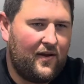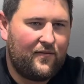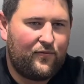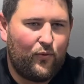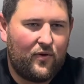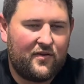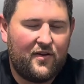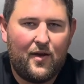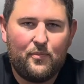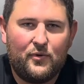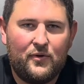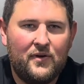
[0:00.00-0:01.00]
for
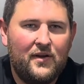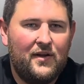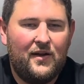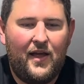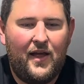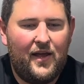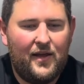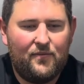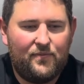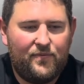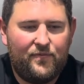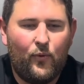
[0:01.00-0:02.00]
example,
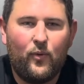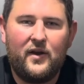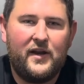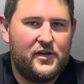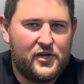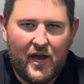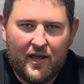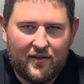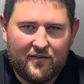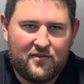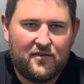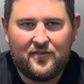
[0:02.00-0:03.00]
a 40 jet,
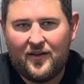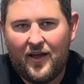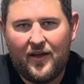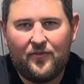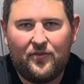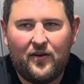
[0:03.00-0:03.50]
let's just say,